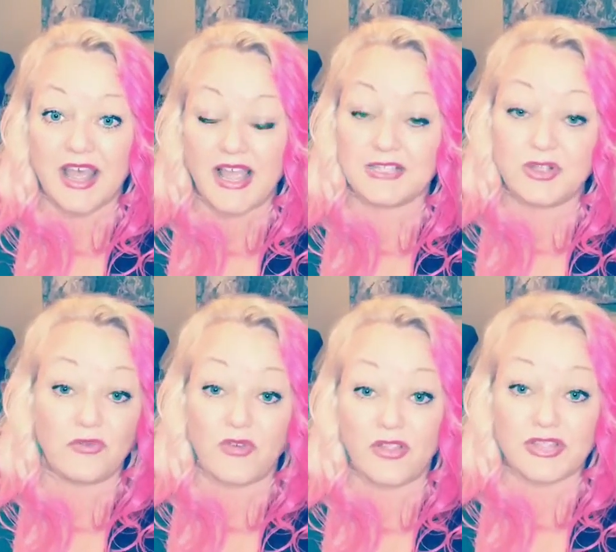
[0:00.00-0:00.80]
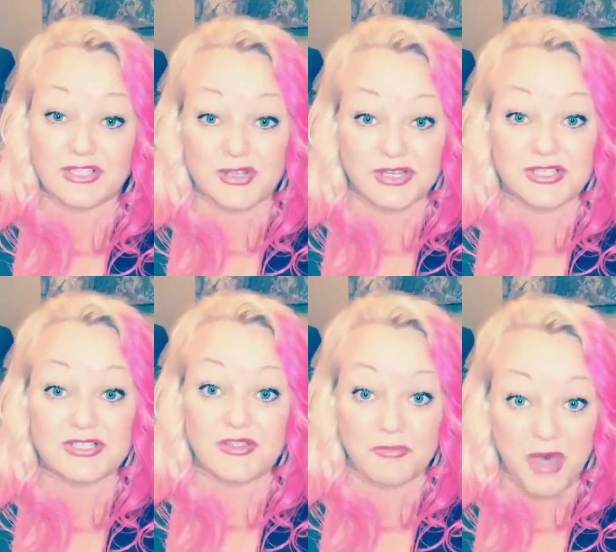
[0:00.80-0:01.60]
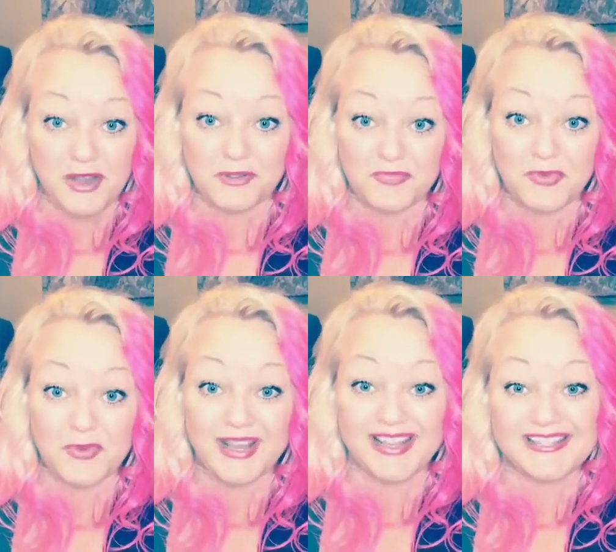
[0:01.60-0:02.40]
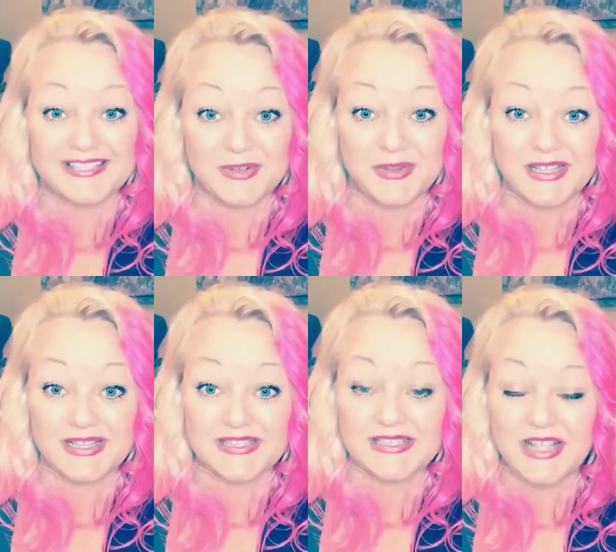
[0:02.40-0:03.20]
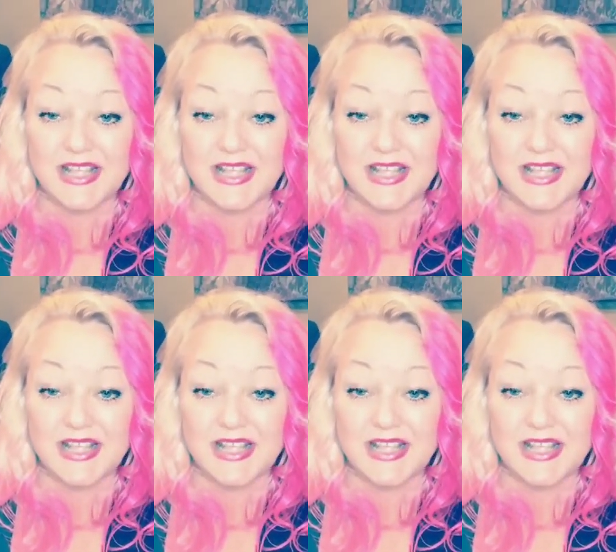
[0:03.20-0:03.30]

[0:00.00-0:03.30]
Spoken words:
I don't follow the instructions on the bottle. What I do is